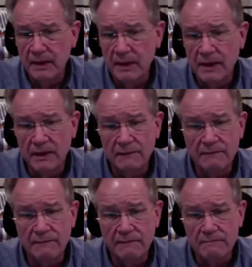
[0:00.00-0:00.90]

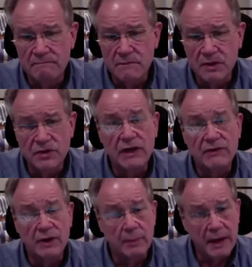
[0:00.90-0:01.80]
You should
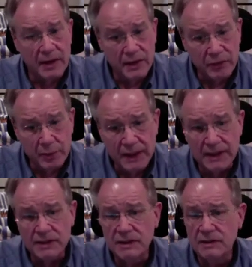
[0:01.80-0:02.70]
have an About Us
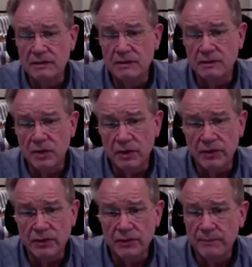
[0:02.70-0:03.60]
page, of
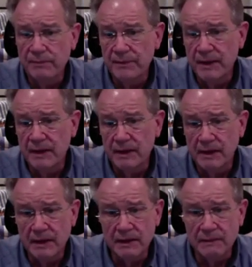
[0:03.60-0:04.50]
course,
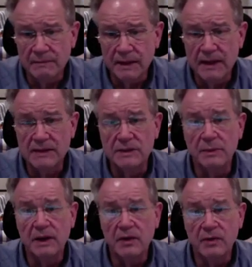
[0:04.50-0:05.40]
and it's
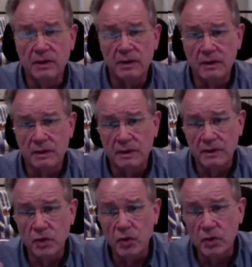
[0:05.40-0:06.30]
about
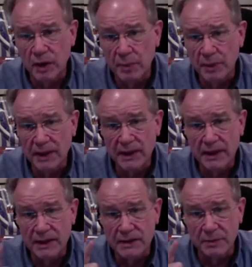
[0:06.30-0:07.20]
your company,
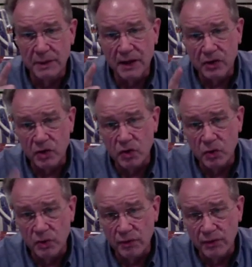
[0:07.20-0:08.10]
and it's about
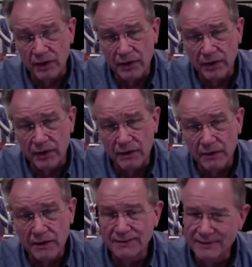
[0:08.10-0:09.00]
you, the founder.
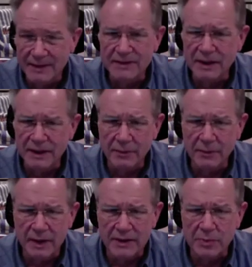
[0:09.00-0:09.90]
That's another
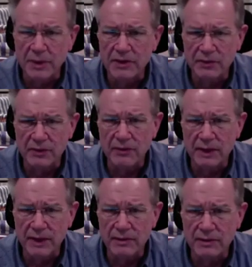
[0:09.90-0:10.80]
nice place for a
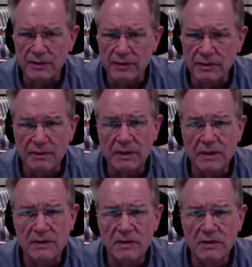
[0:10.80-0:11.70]
video too.
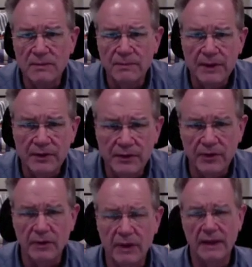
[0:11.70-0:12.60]

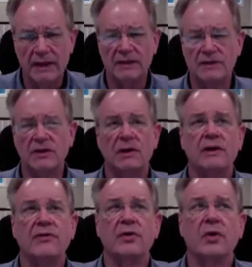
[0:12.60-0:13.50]
So
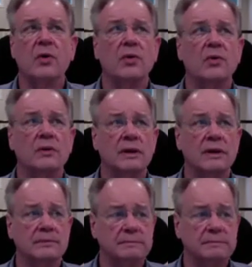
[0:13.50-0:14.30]
it's a whole